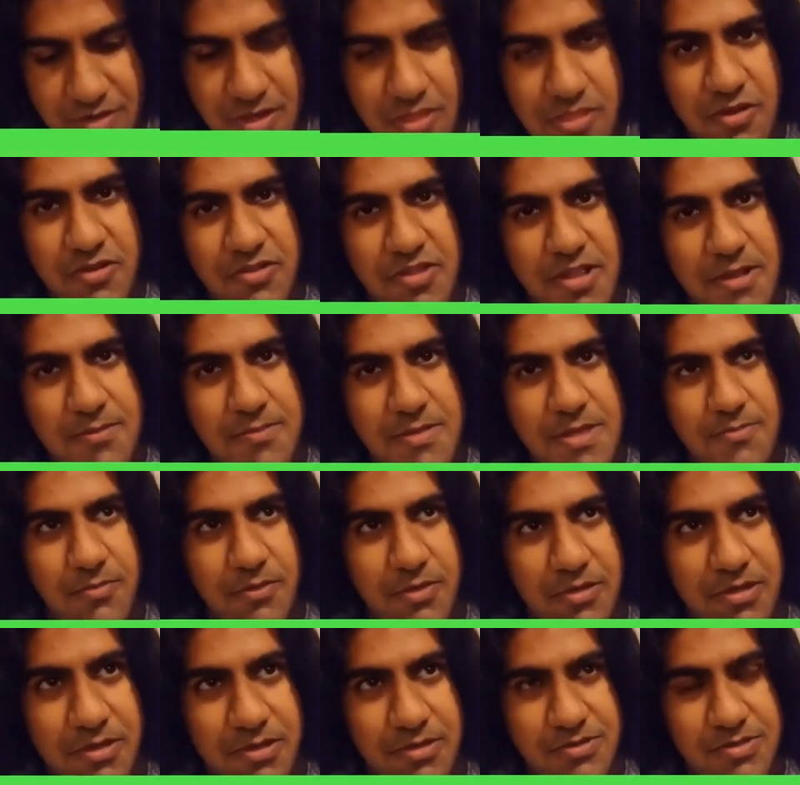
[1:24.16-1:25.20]
Another thing
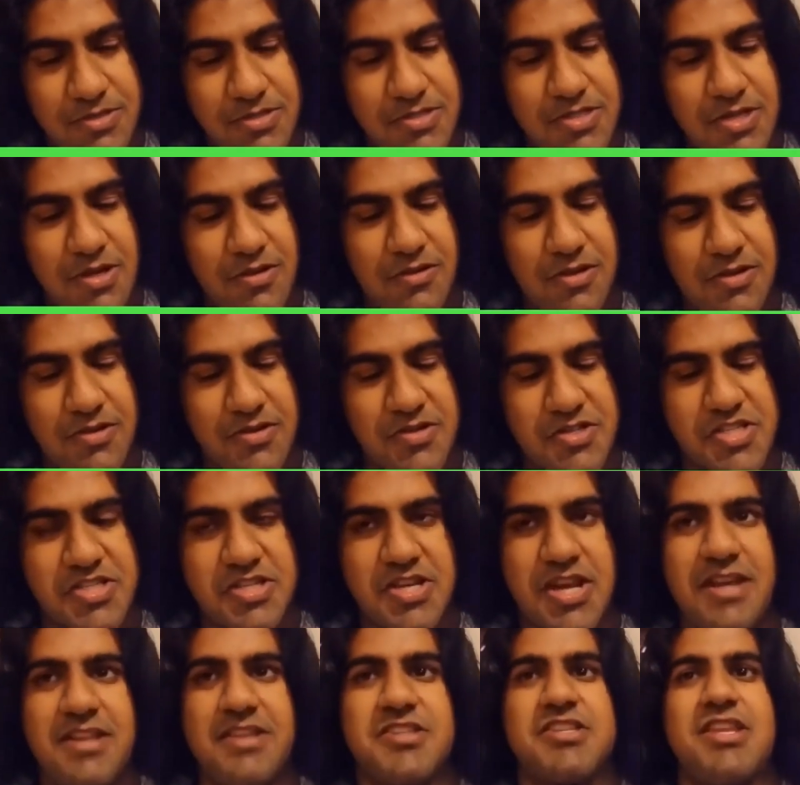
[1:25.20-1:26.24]
people don't
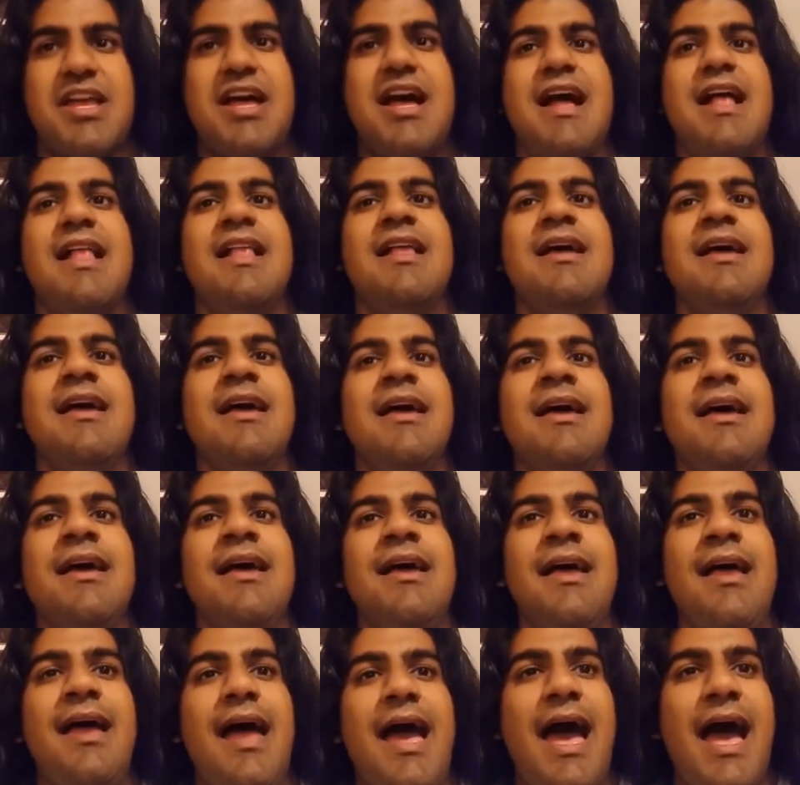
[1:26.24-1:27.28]
understand is that
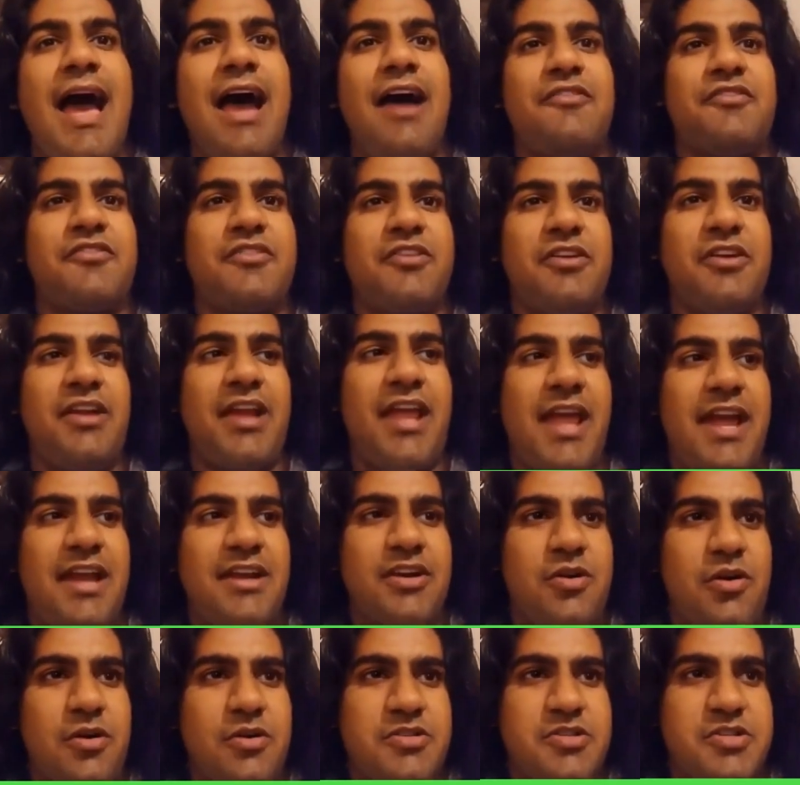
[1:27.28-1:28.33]
after
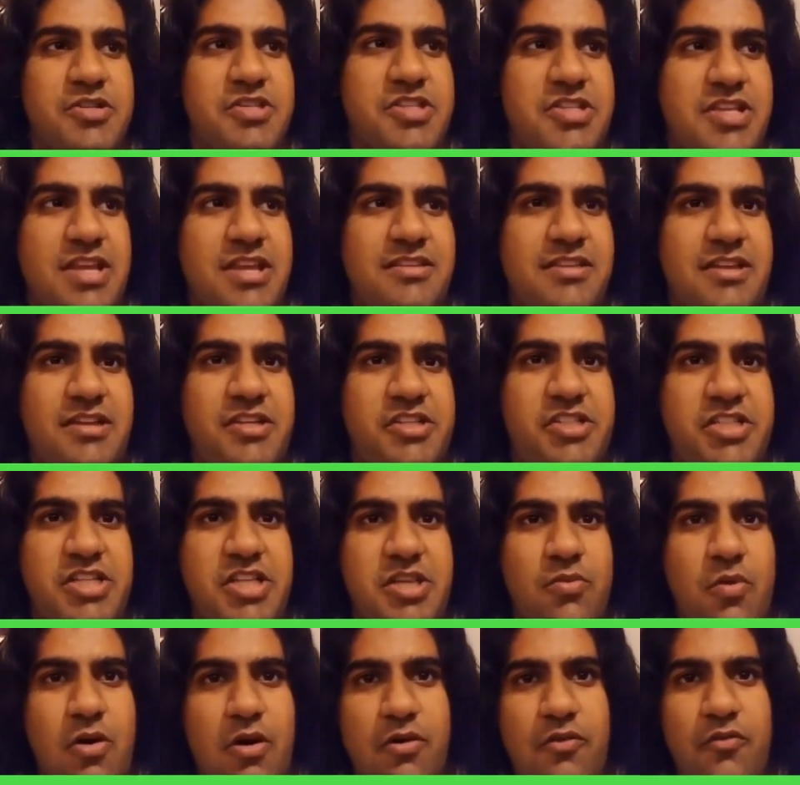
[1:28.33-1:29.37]
Ann Coulter said that
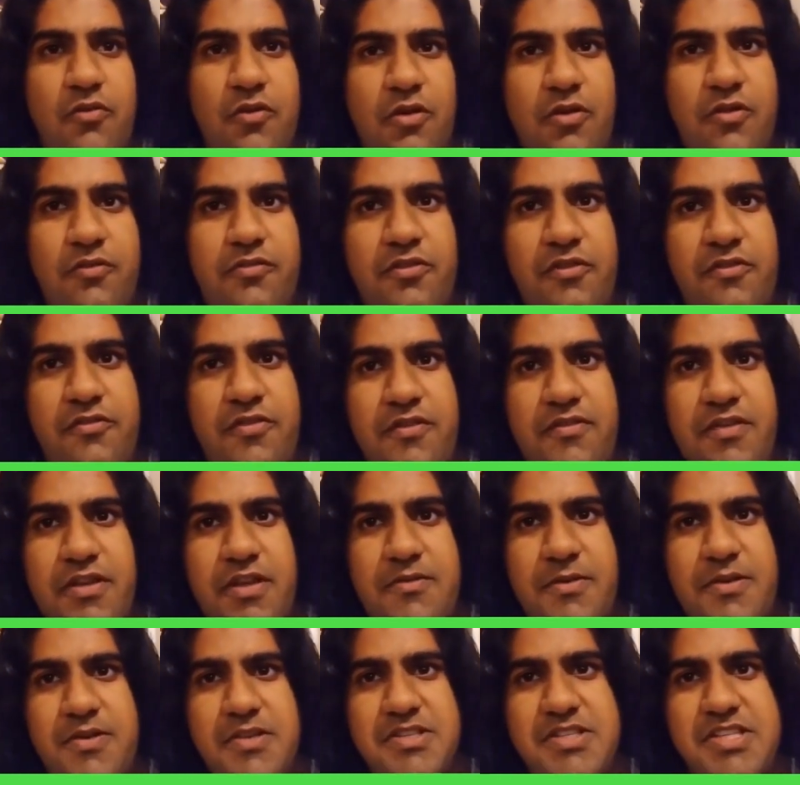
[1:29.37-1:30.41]
she won't vote for
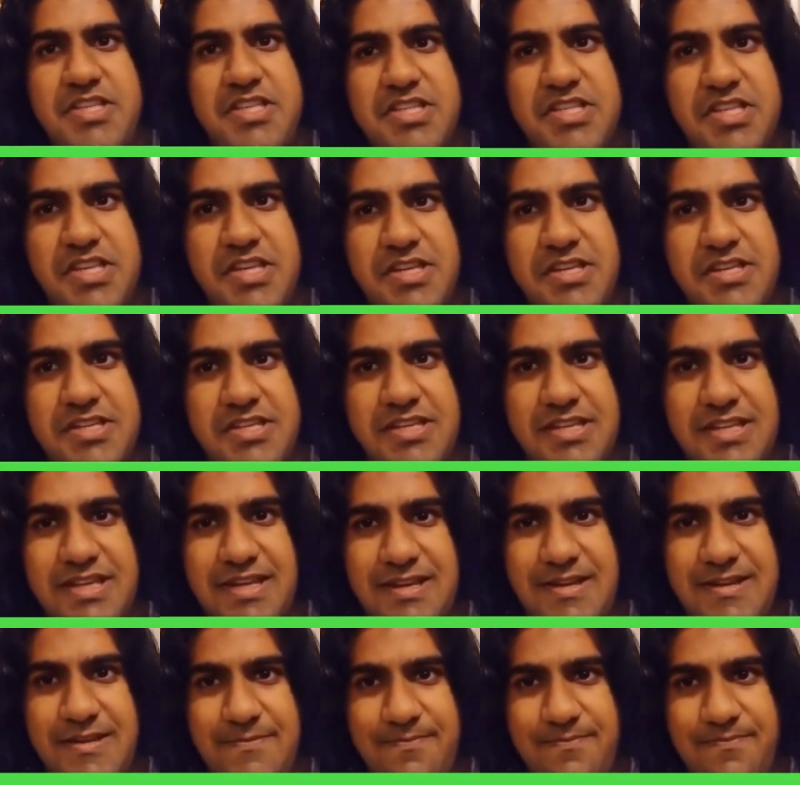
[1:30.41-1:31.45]
Vivek because he's
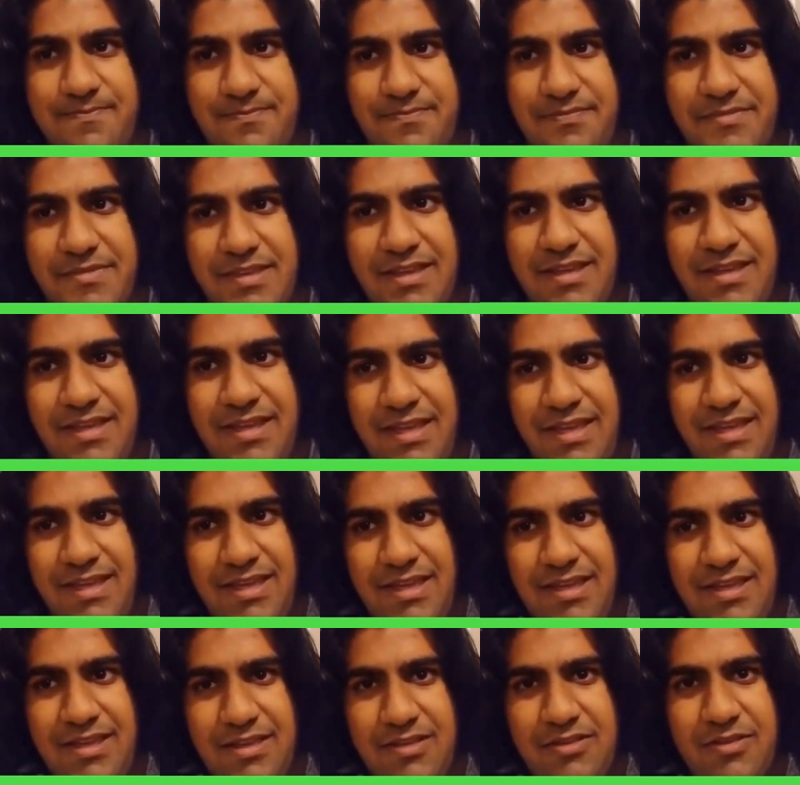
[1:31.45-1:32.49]
Indian,
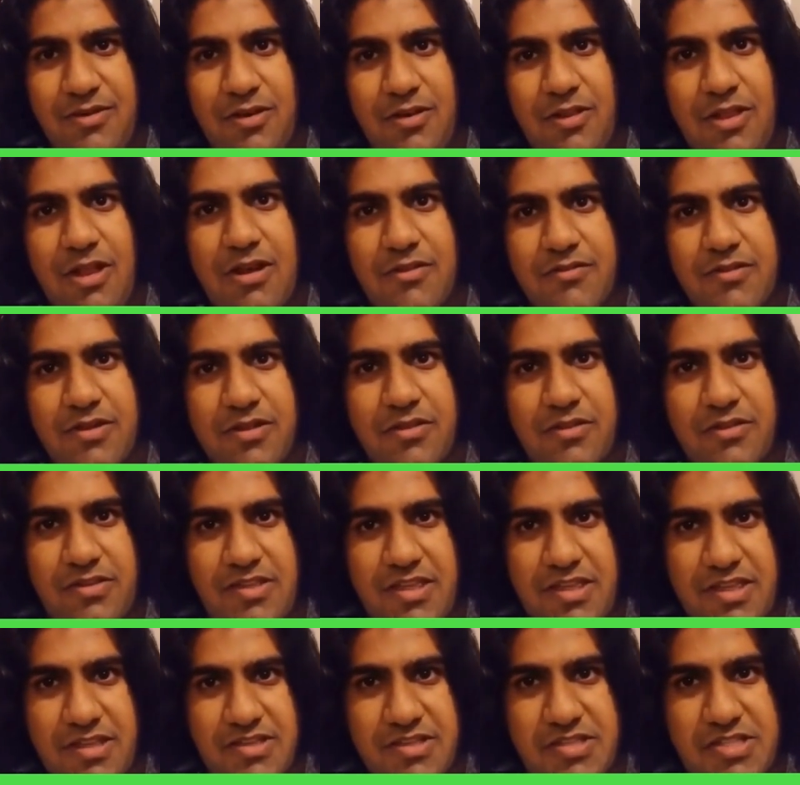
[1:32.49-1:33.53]
there are a lot of other
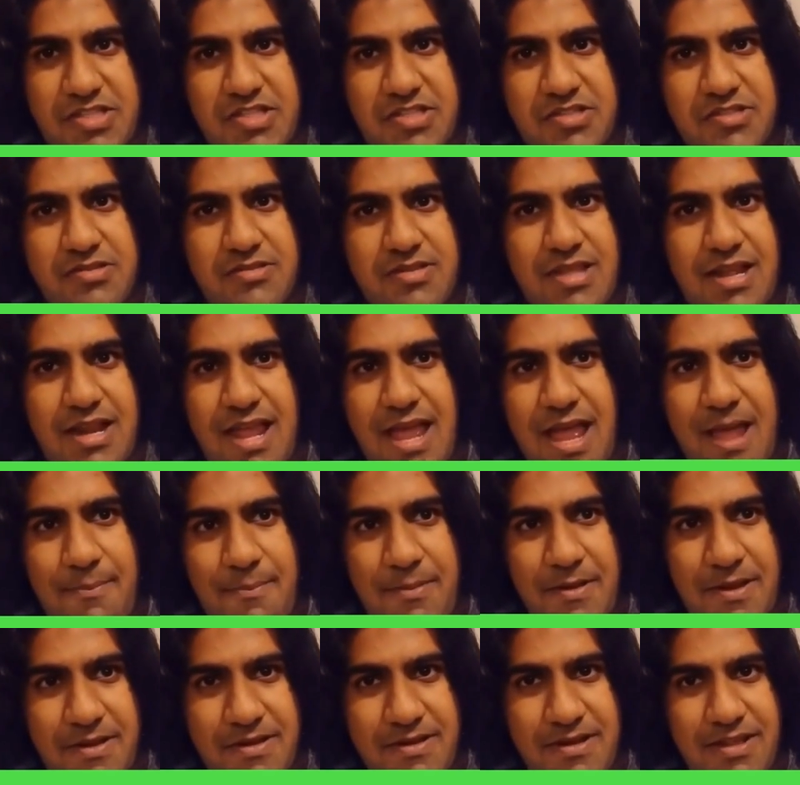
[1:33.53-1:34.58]
things that
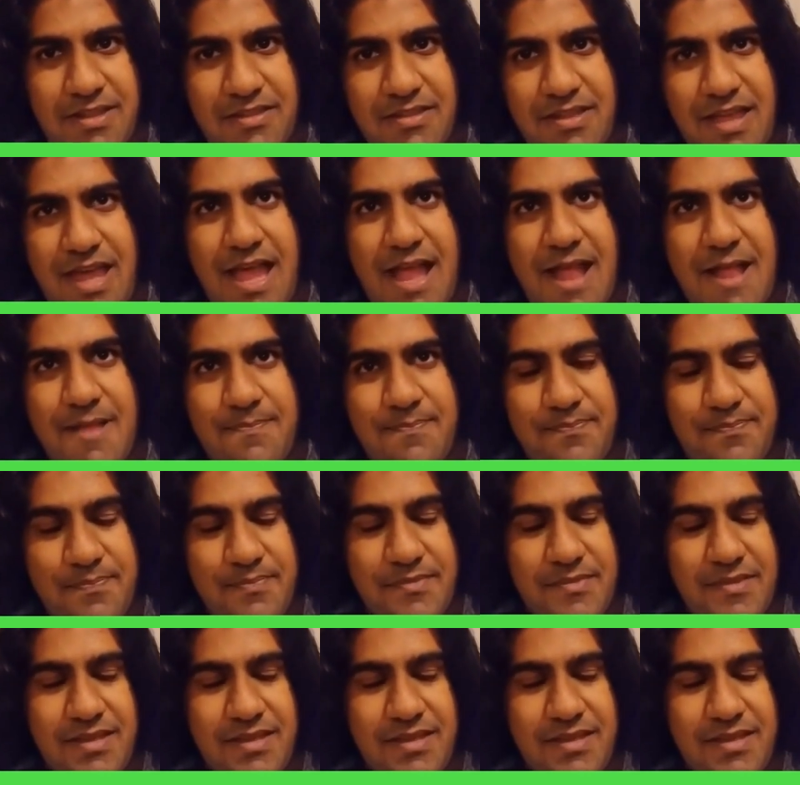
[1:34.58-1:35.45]
happen in that